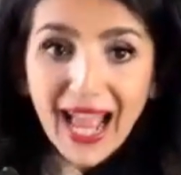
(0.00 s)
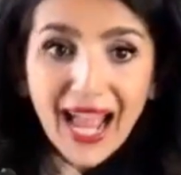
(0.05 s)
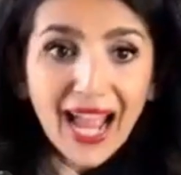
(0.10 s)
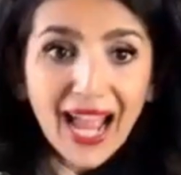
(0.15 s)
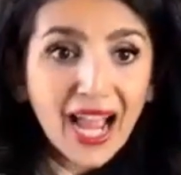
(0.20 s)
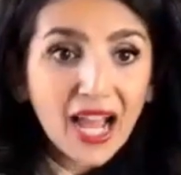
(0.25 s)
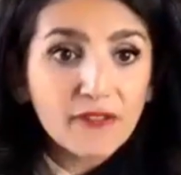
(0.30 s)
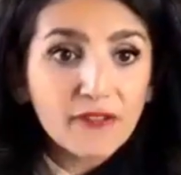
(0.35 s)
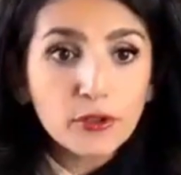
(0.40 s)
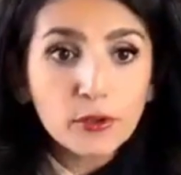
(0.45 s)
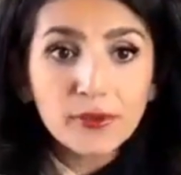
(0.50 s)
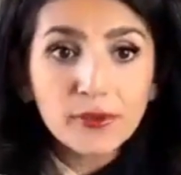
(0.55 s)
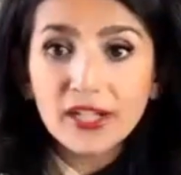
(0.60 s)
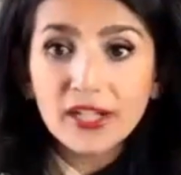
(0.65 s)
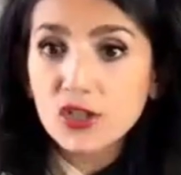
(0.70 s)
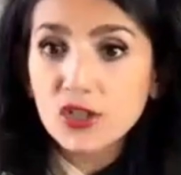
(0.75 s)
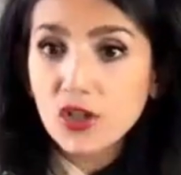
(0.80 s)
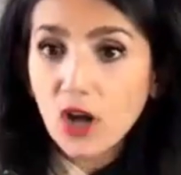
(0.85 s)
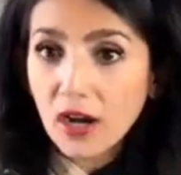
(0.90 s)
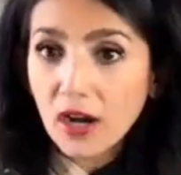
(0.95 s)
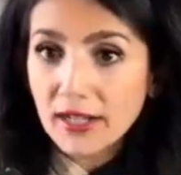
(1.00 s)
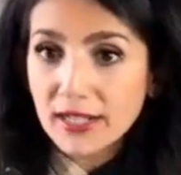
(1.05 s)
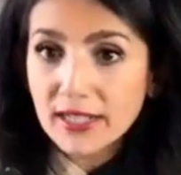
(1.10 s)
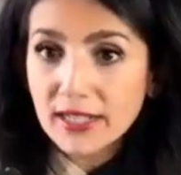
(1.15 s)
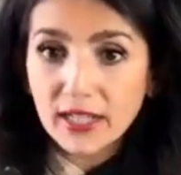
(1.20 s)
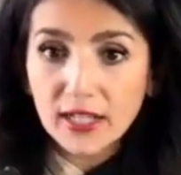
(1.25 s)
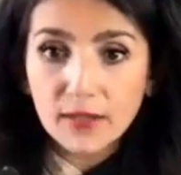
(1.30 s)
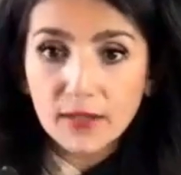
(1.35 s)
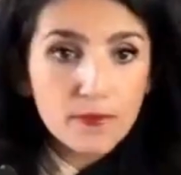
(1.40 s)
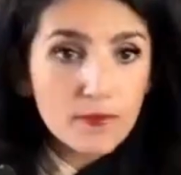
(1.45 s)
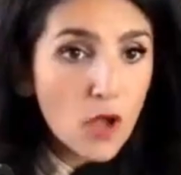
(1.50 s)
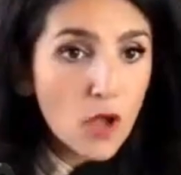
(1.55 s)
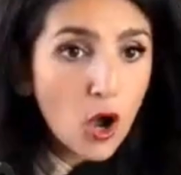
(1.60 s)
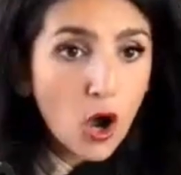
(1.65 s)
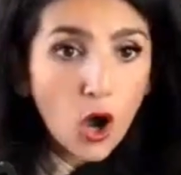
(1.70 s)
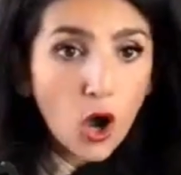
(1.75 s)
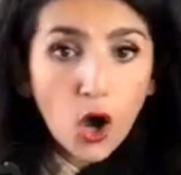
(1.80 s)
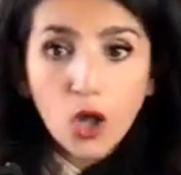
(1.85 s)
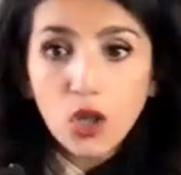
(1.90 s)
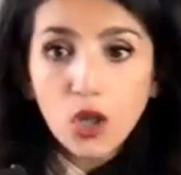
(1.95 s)
Have you exhausted
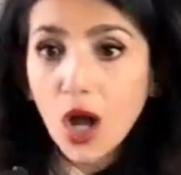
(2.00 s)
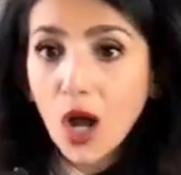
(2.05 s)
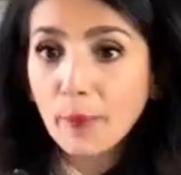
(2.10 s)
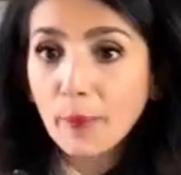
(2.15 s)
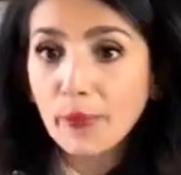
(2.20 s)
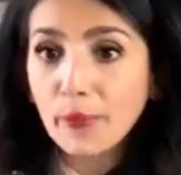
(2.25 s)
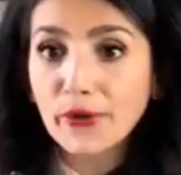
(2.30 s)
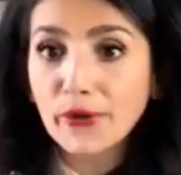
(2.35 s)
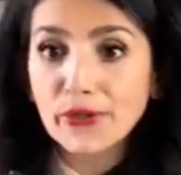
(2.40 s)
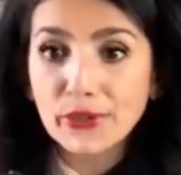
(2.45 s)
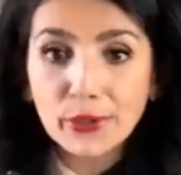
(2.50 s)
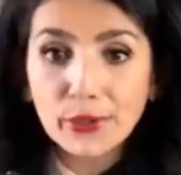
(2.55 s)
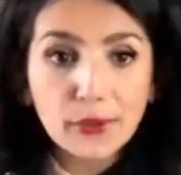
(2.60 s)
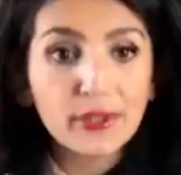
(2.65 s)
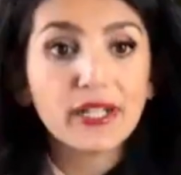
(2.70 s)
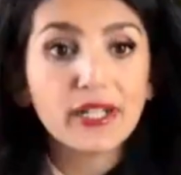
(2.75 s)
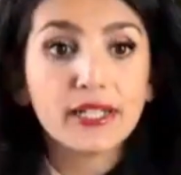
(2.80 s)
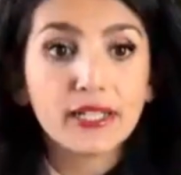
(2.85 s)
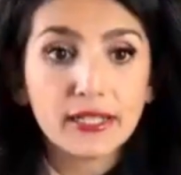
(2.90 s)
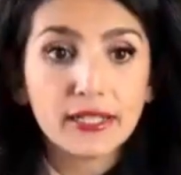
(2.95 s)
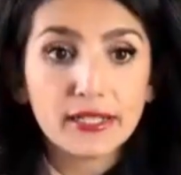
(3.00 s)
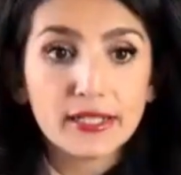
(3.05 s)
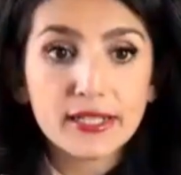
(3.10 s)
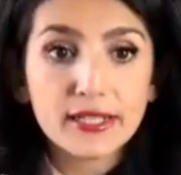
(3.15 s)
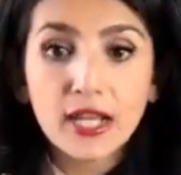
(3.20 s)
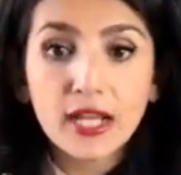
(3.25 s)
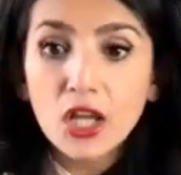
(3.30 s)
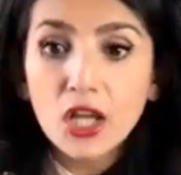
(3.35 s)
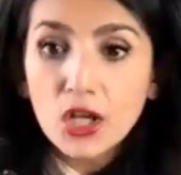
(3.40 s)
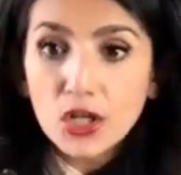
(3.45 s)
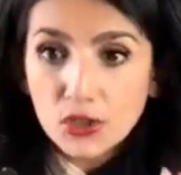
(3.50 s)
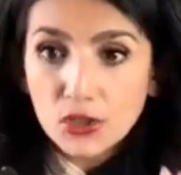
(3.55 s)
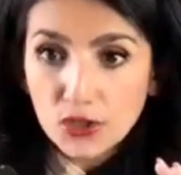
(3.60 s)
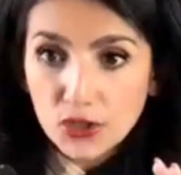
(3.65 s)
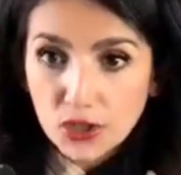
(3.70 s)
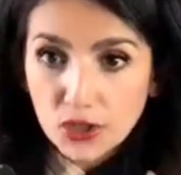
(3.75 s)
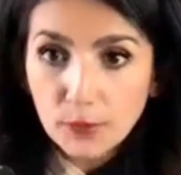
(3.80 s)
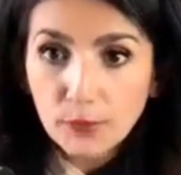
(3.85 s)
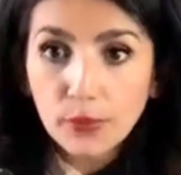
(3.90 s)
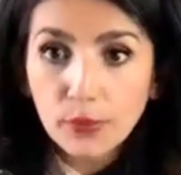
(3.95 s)
all opportunities to
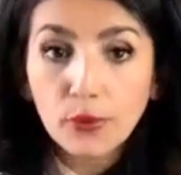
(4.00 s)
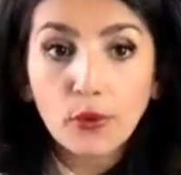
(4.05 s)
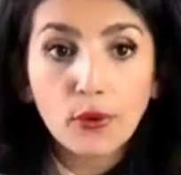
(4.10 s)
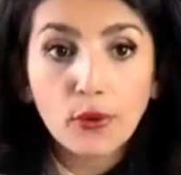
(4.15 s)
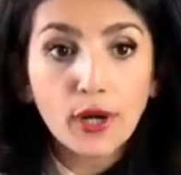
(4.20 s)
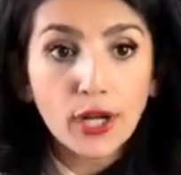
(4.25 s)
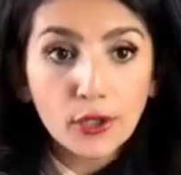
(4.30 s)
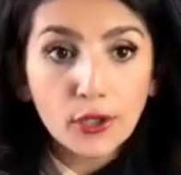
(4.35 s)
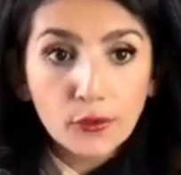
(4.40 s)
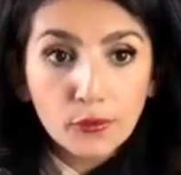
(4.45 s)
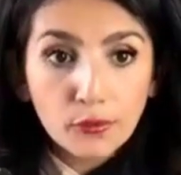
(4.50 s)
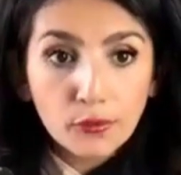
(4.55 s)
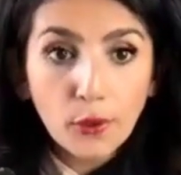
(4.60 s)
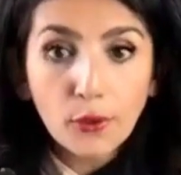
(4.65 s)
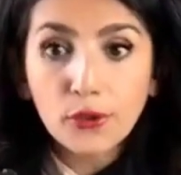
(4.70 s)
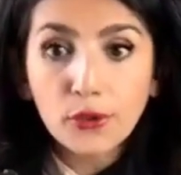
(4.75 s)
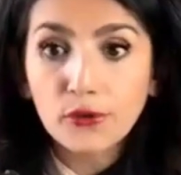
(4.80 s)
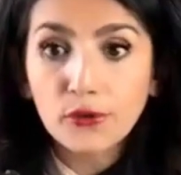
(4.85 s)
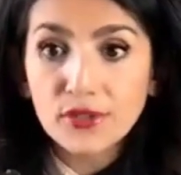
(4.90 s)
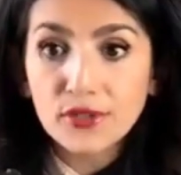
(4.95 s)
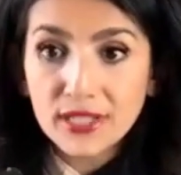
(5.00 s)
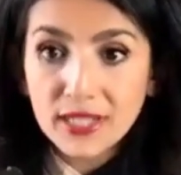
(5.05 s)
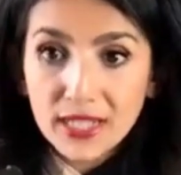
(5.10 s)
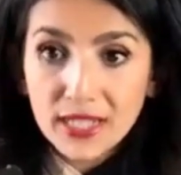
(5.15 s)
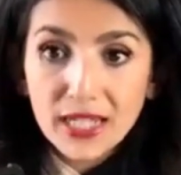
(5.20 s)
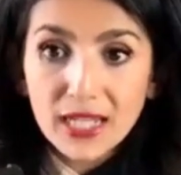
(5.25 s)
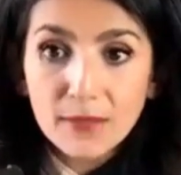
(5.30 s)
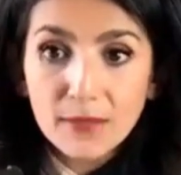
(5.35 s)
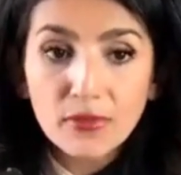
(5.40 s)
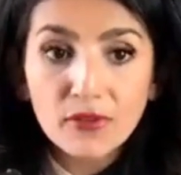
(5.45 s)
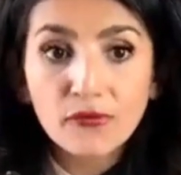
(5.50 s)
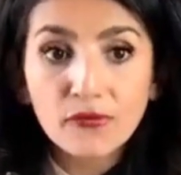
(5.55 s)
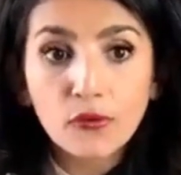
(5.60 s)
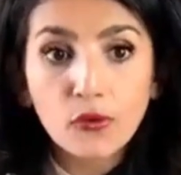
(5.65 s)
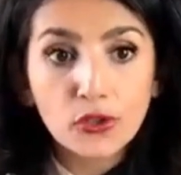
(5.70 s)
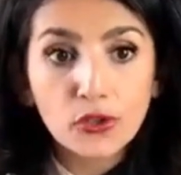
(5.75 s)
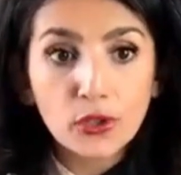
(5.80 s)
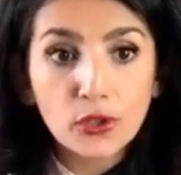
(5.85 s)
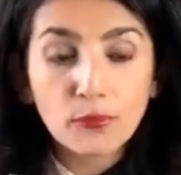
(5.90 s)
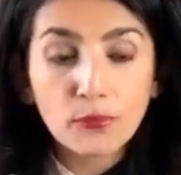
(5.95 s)
support and grow your team
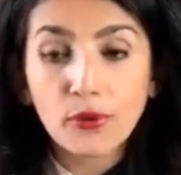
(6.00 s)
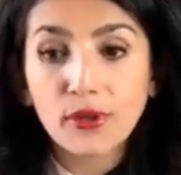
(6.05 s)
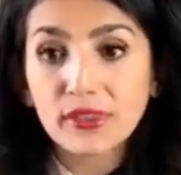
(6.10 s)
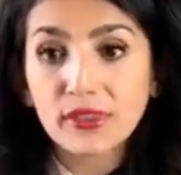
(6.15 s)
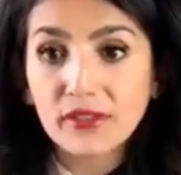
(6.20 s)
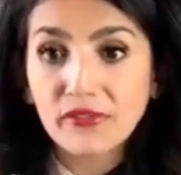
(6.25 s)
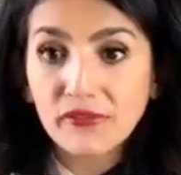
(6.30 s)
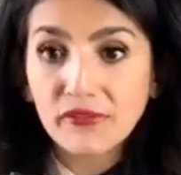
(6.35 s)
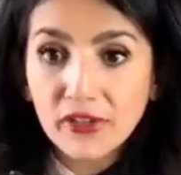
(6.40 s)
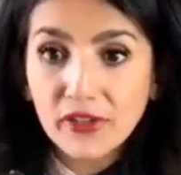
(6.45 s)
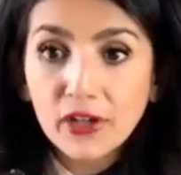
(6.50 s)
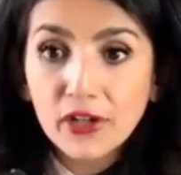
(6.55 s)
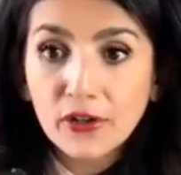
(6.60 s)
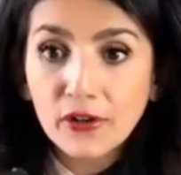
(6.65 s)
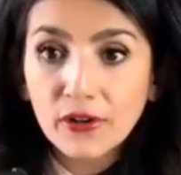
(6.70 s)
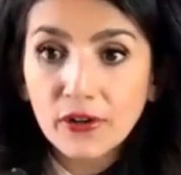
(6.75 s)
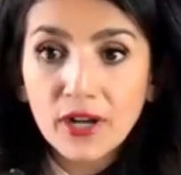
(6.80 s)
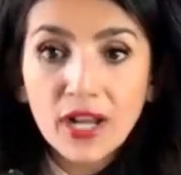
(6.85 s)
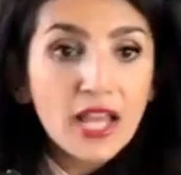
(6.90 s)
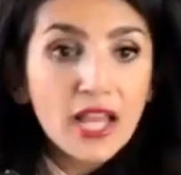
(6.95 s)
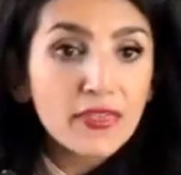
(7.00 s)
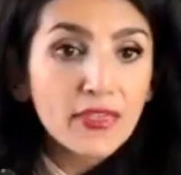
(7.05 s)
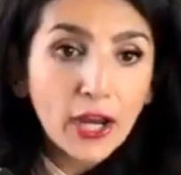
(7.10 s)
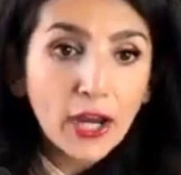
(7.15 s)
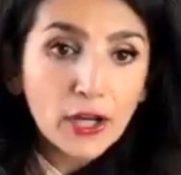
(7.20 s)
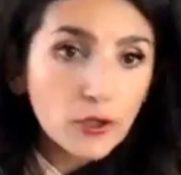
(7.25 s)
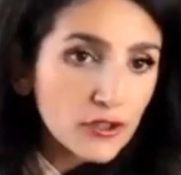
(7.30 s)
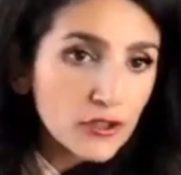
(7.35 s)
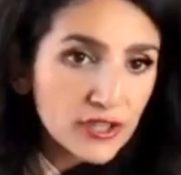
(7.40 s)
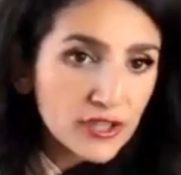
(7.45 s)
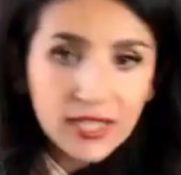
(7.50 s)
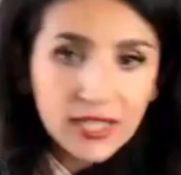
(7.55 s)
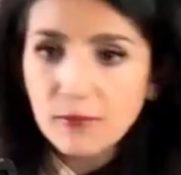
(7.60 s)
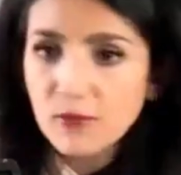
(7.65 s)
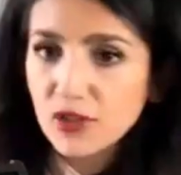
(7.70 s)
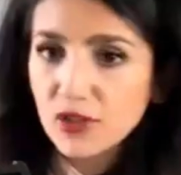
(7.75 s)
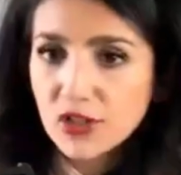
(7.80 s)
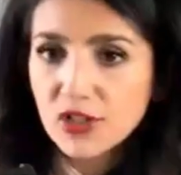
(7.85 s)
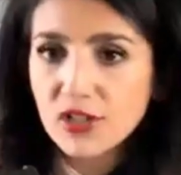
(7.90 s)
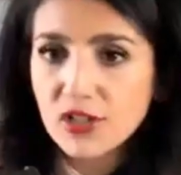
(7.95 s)
before you point the finger that your team
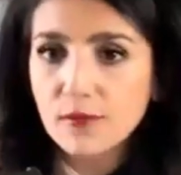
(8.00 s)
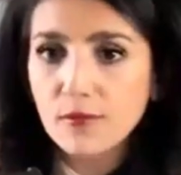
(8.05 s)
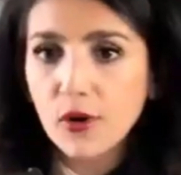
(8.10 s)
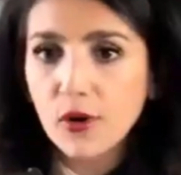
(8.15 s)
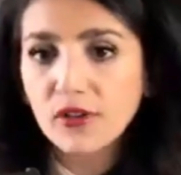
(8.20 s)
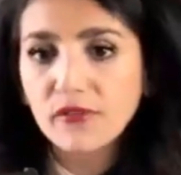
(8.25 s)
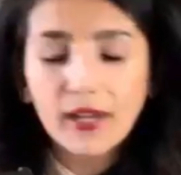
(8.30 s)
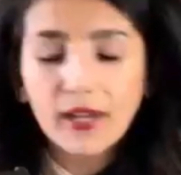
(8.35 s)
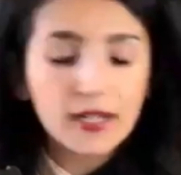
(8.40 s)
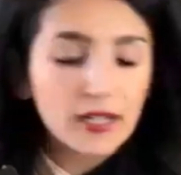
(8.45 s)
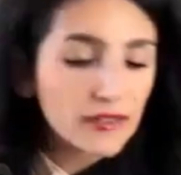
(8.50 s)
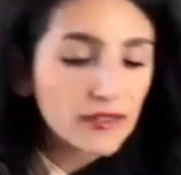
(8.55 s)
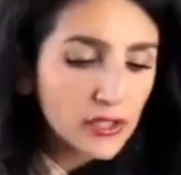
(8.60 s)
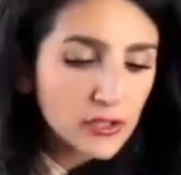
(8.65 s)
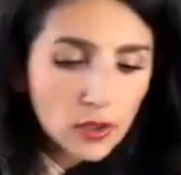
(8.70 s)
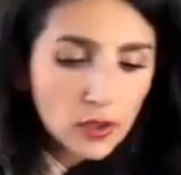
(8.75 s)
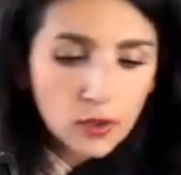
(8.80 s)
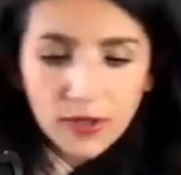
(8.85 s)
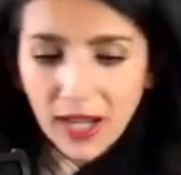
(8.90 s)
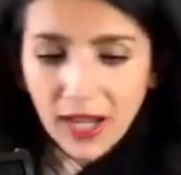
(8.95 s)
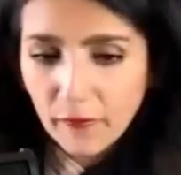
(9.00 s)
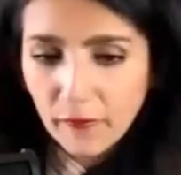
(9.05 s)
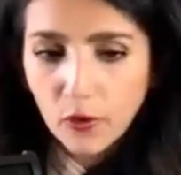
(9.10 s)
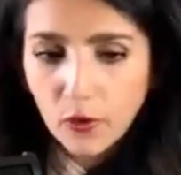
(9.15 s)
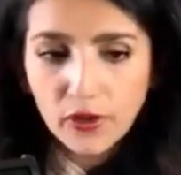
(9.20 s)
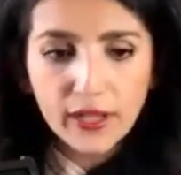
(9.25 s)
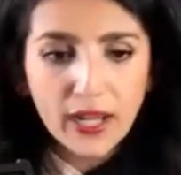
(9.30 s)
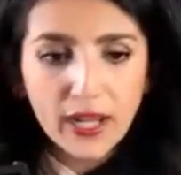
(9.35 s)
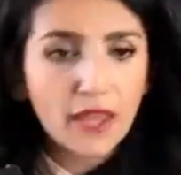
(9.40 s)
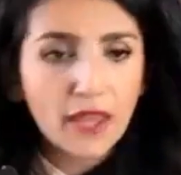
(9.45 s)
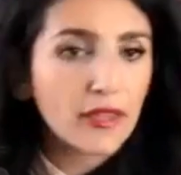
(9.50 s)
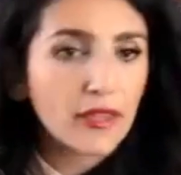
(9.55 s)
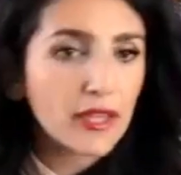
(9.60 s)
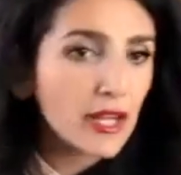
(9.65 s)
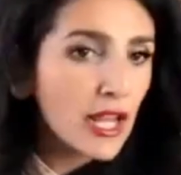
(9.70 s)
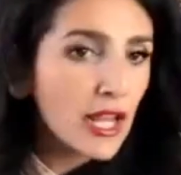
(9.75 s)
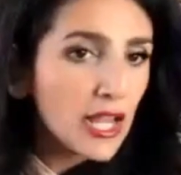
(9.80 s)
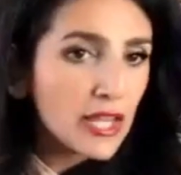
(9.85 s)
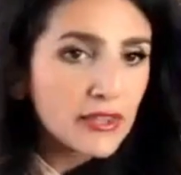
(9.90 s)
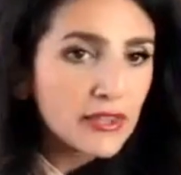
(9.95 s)
just isn't motivated? They don't have work ethic.